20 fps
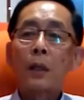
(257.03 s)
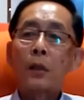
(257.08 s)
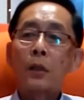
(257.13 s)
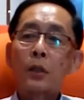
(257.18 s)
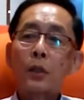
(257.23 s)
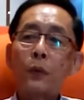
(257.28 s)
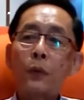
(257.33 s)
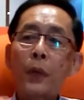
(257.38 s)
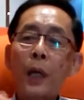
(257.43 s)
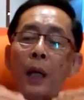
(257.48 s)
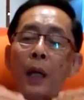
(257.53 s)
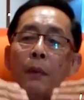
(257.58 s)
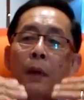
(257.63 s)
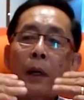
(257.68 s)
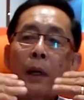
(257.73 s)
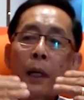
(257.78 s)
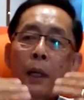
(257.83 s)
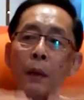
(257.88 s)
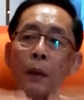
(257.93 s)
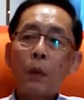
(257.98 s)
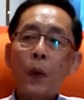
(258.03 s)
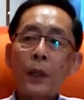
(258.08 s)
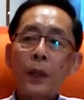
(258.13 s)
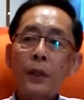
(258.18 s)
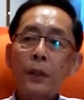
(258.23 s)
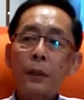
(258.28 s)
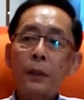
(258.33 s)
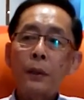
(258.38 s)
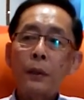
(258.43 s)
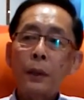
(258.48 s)
So we MRI at
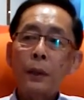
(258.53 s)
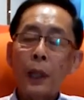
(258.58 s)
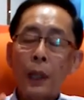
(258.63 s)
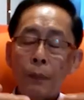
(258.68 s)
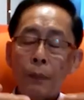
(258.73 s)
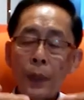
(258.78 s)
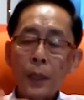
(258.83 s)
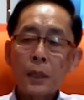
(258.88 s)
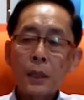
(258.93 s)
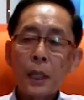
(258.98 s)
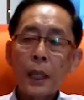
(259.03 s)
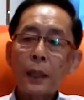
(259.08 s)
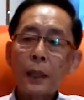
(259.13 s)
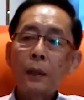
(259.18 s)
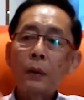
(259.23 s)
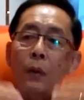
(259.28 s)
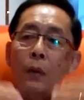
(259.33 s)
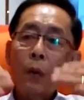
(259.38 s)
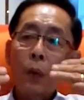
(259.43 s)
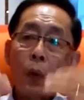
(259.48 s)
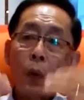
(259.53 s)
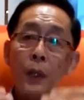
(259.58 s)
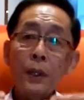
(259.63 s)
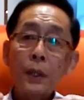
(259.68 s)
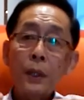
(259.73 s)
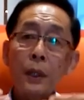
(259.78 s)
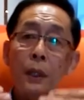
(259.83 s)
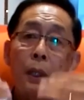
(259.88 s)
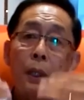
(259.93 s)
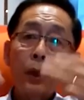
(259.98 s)
one at baseline,
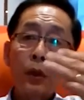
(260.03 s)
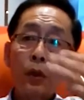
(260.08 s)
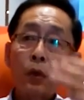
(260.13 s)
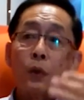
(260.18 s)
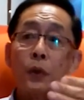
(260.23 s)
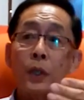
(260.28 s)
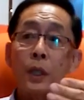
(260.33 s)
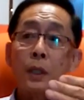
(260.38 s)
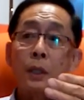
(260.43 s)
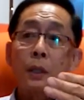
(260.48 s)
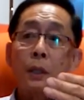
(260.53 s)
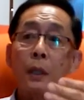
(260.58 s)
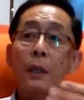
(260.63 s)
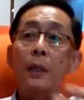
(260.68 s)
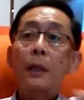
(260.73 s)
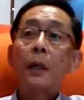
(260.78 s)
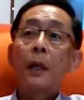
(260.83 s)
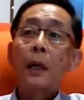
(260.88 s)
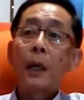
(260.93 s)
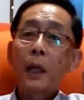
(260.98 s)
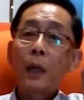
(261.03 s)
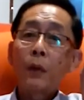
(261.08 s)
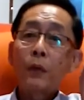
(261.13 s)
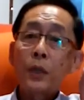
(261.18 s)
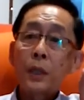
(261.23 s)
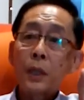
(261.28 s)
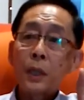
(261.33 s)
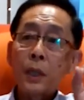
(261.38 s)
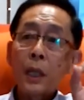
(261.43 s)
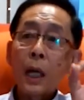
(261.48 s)
one year and two years. And then
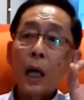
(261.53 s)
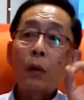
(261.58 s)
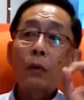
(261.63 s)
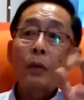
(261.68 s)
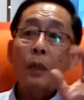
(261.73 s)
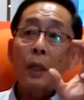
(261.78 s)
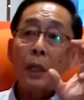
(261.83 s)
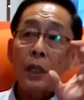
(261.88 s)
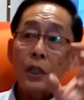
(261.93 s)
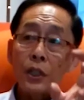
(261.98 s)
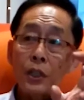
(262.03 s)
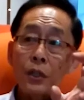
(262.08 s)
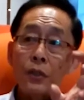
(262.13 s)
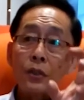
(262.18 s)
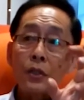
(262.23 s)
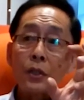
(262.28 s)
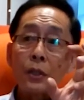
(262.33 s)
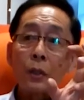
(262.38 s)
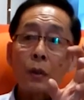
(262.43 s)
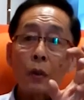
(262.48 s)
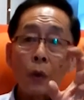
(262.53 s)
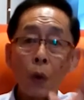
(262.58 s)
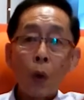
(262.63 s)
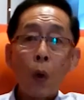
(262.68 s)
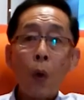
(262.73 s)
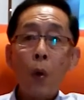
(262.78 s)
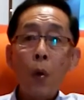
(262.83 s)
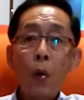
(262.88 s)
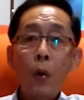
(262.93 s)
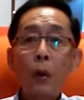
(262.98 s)
we see how the lesions
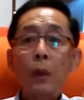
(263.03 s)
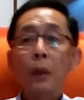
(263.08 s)
grow.